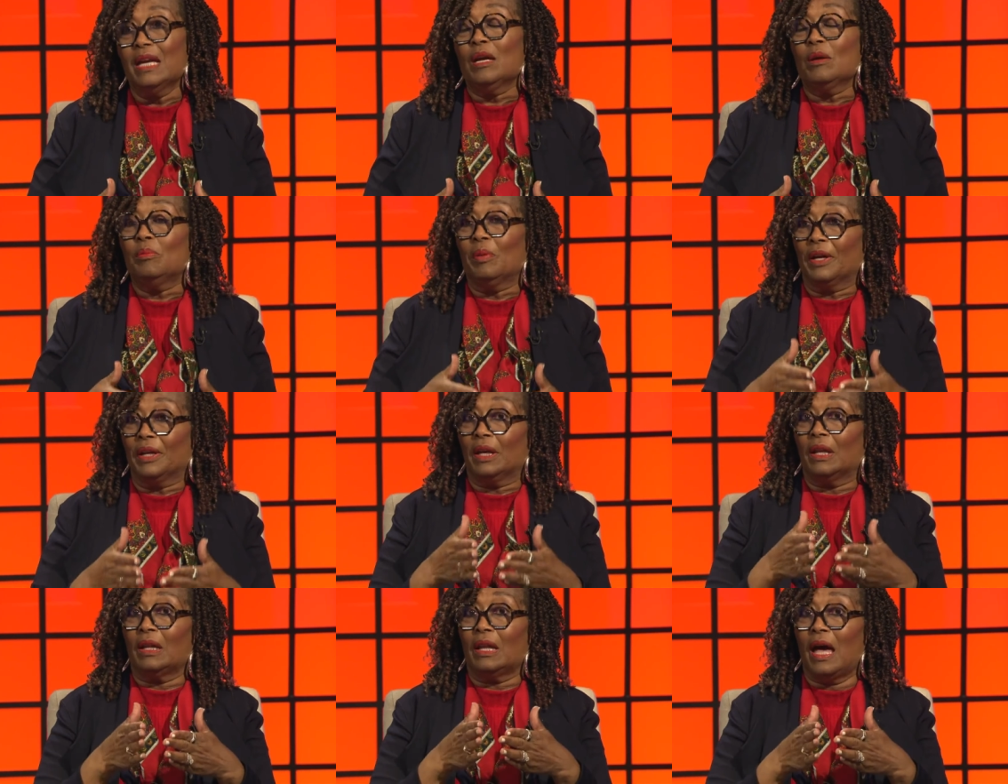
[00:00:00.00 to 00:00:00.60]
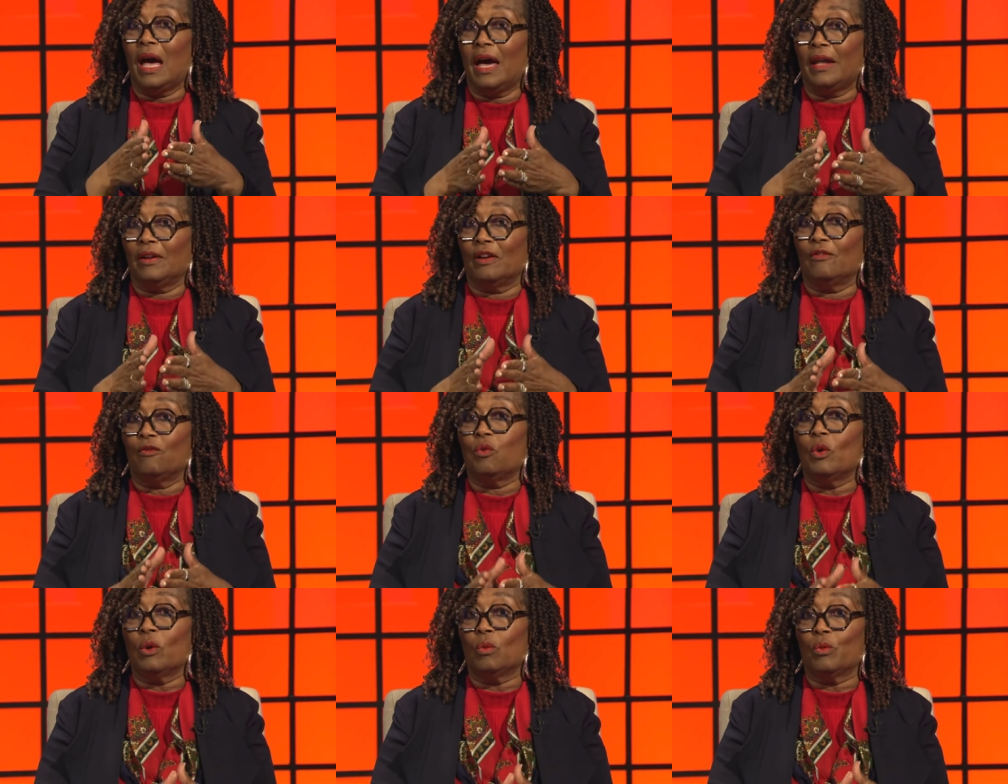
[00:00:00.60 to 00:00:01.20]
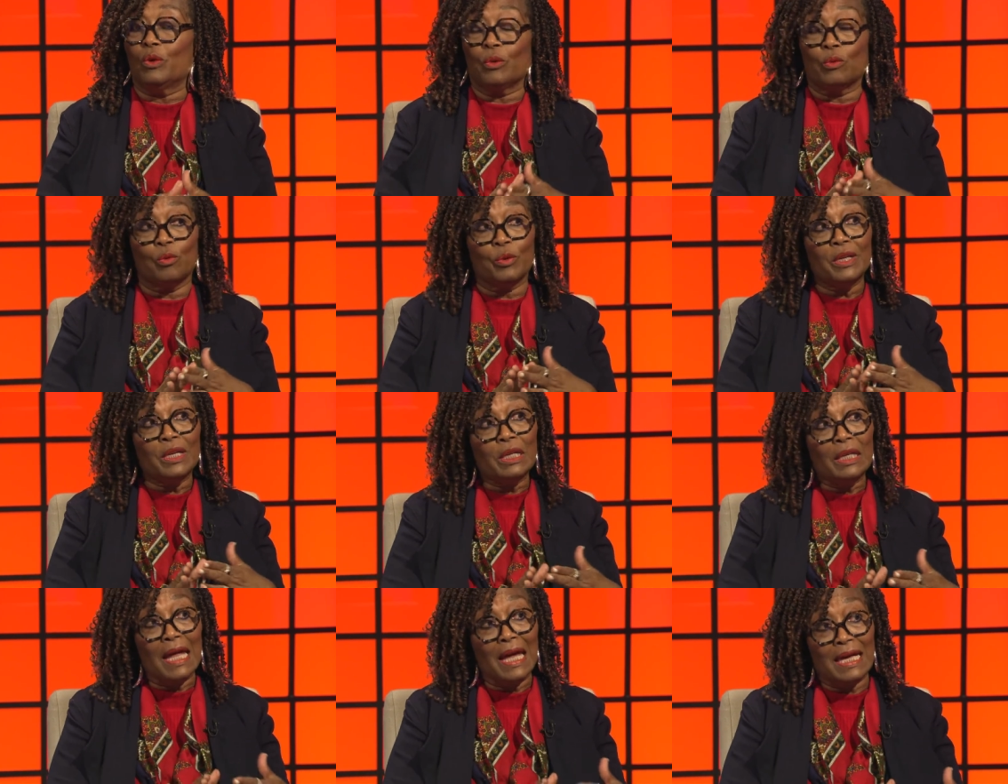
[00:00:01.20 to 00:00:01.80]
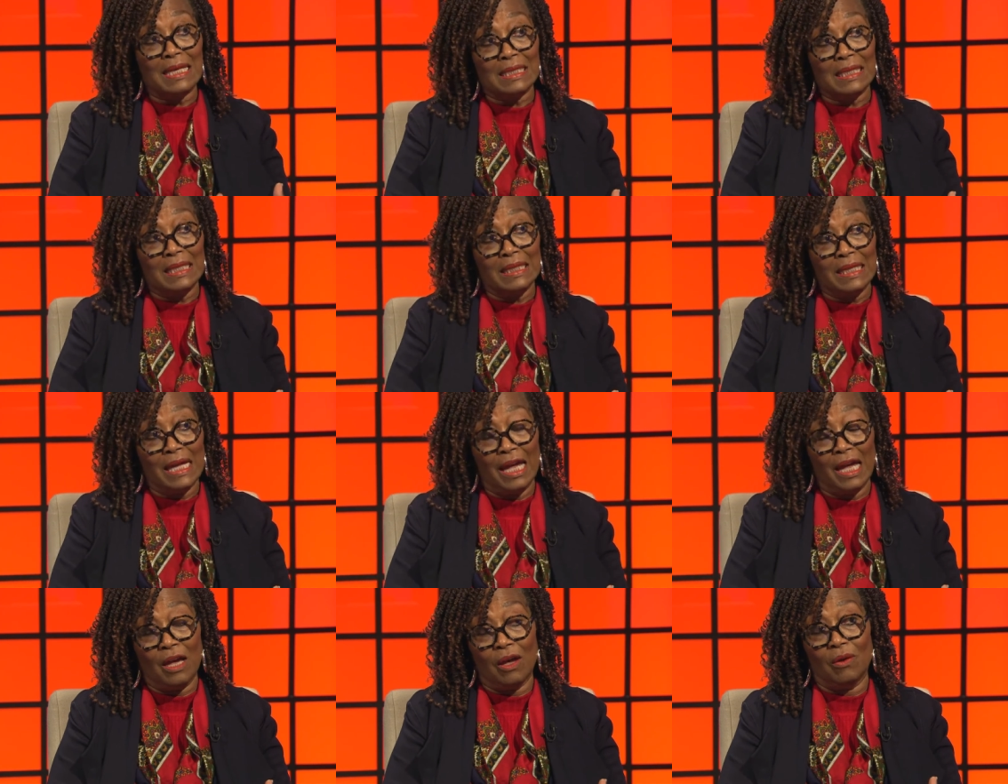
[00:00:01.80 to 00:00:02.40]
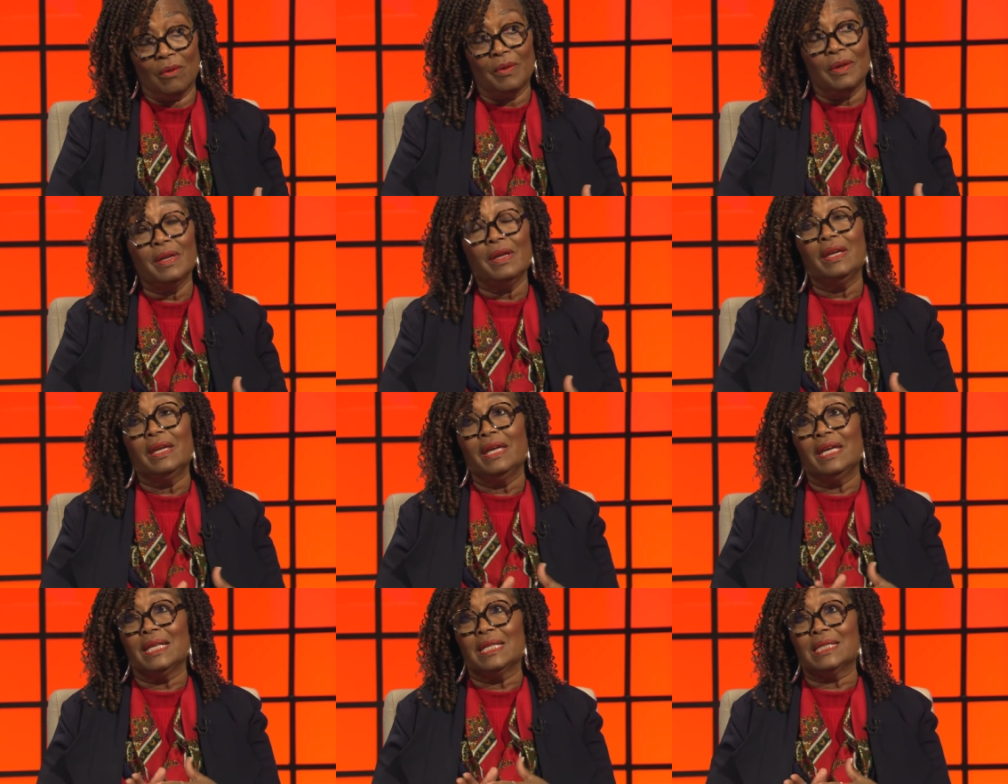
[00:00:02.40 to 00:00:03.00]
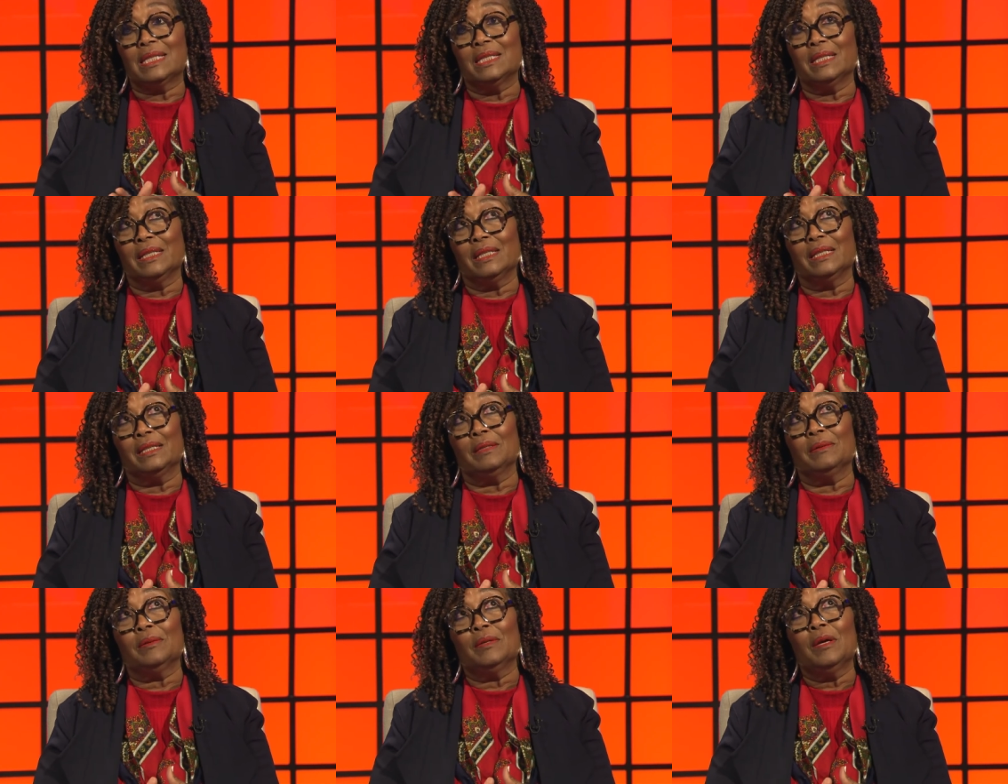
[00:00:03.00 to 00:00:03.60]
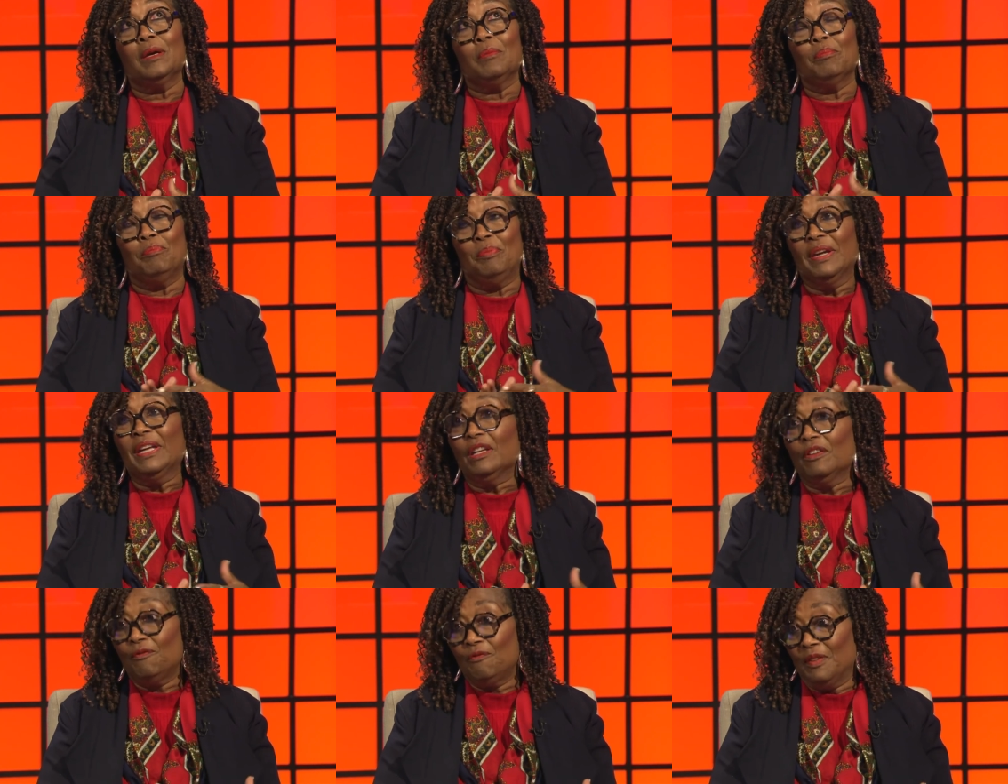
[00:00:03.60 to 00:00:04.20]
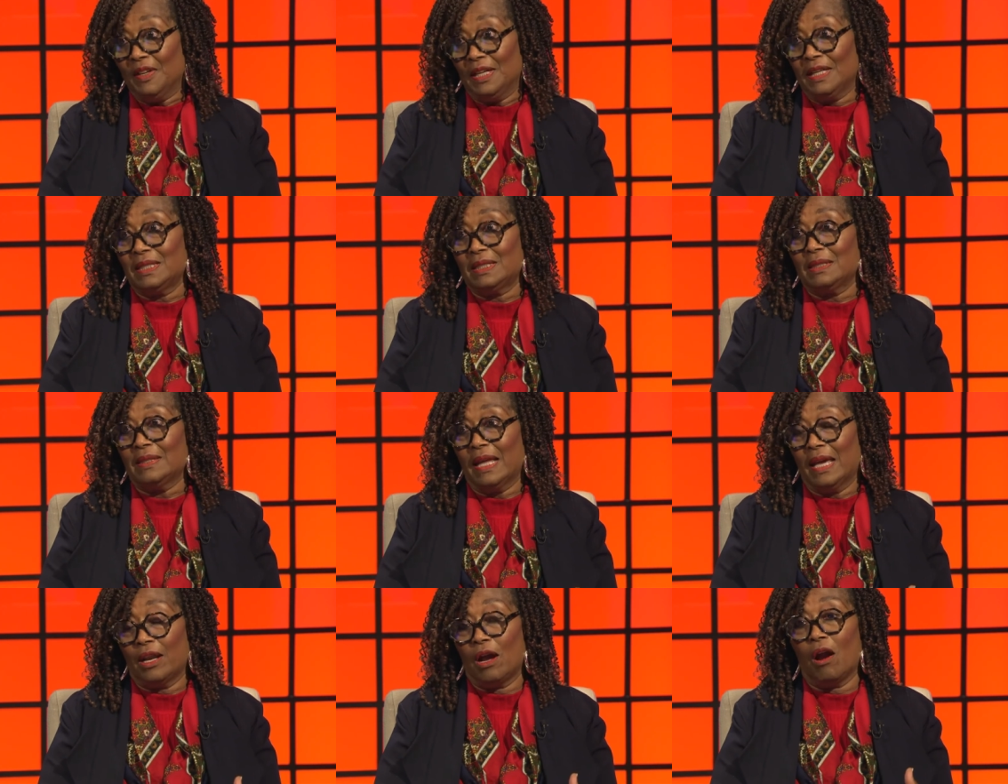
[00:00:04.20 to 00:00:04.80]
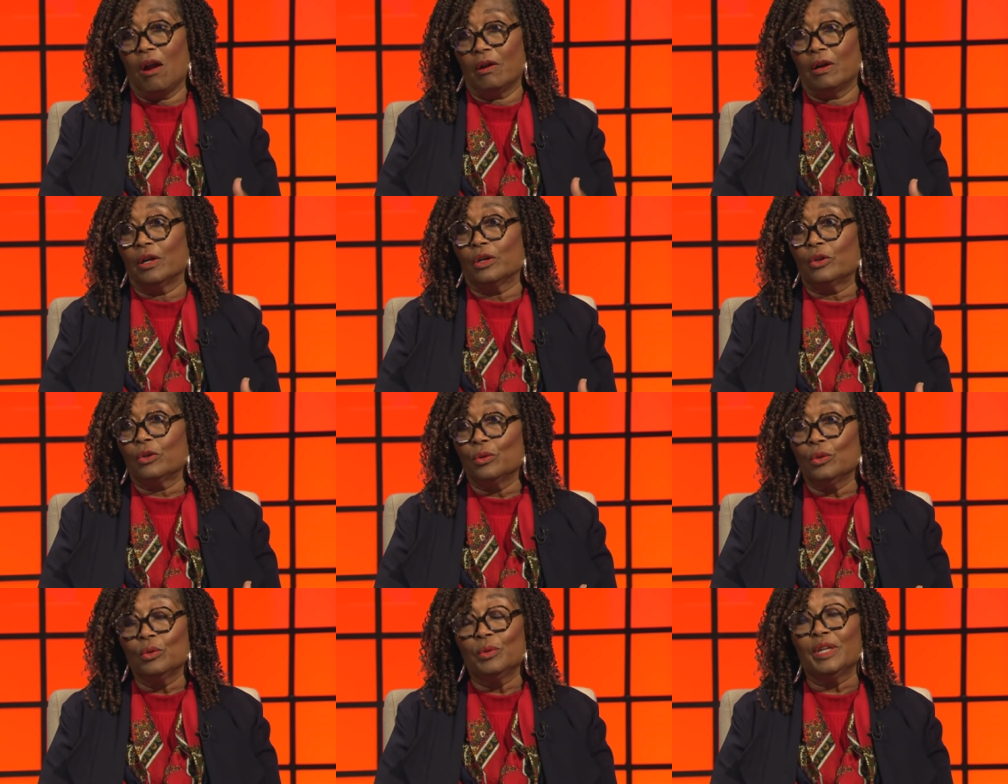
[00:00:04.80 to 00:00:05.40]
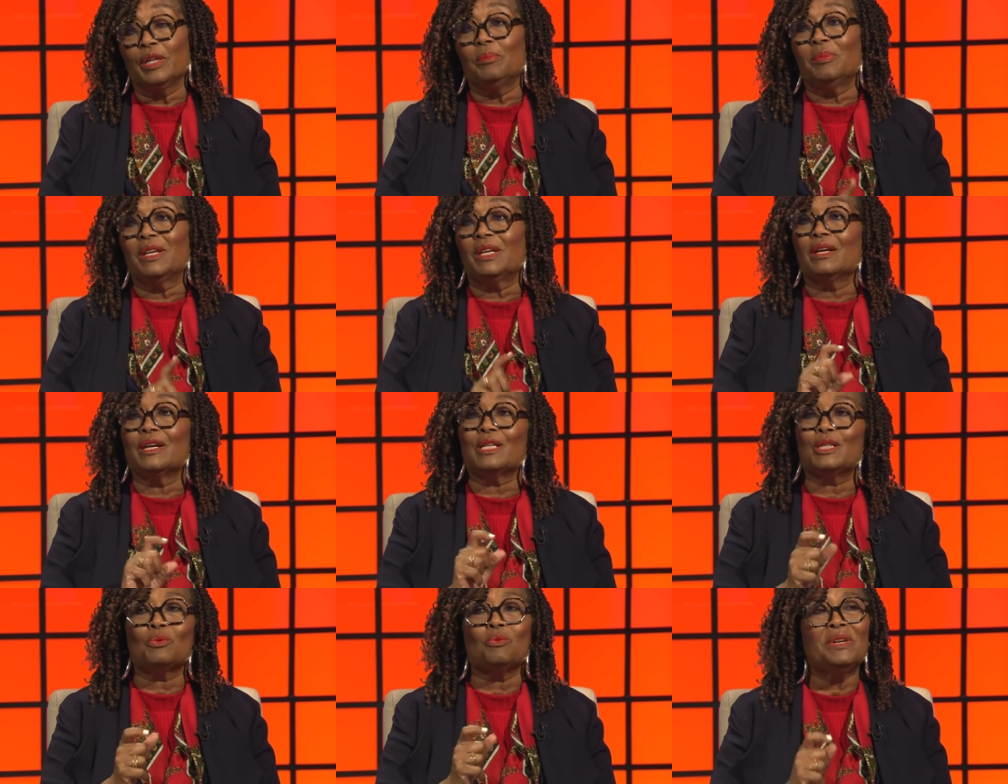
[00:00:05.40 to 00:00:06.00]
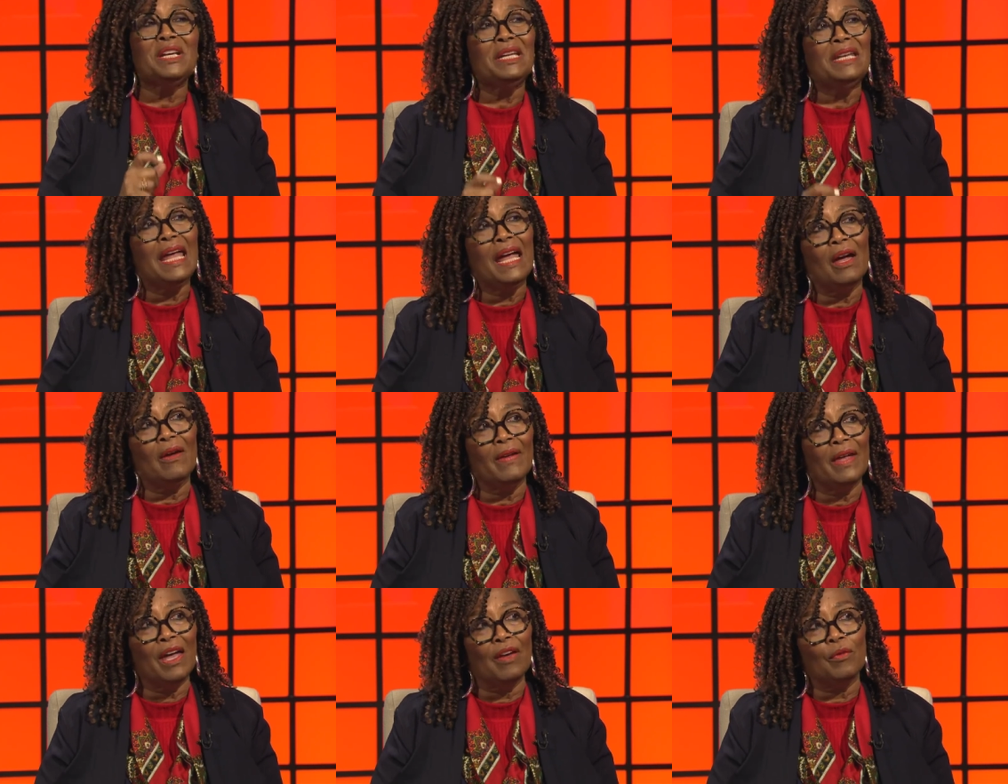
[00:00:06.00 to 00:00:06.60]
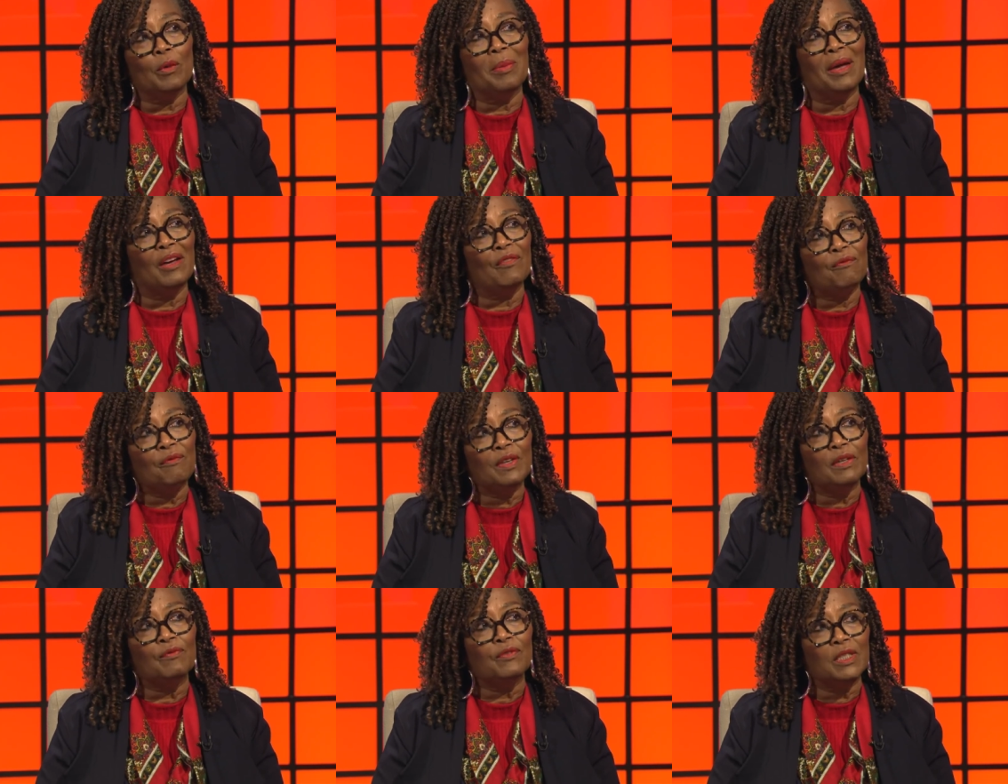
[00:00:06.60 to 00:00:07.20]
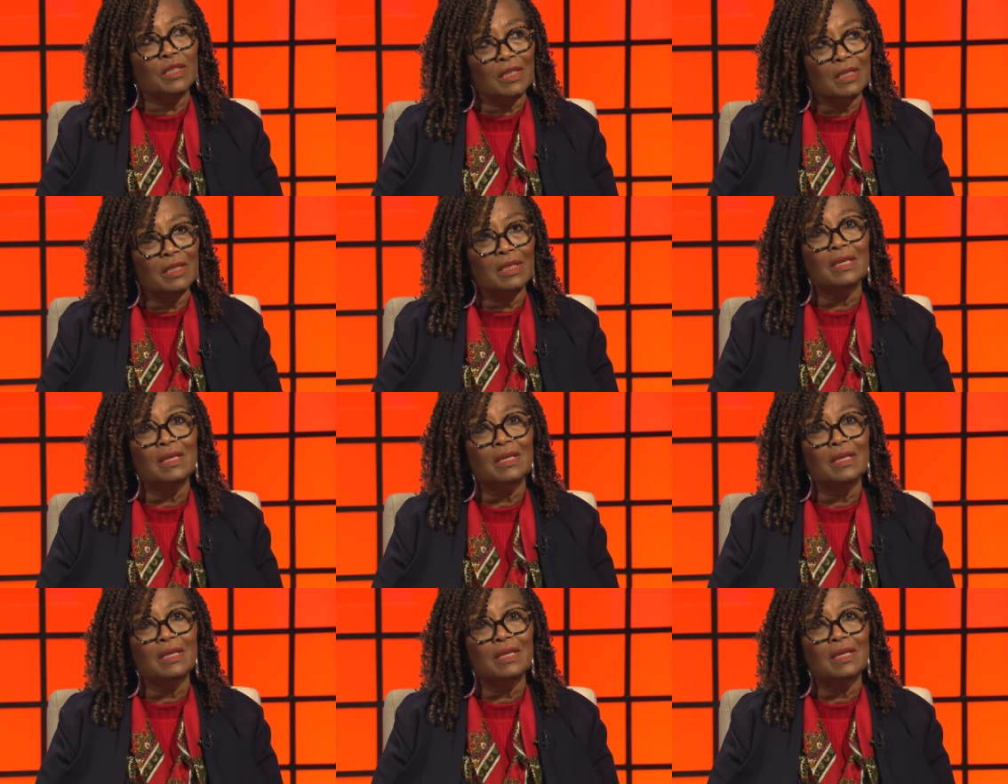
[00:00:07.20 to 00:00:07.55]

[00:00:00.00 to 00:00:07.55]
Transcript: but a lot of what we're realizing now is the benefits that are accruing because we now have about 50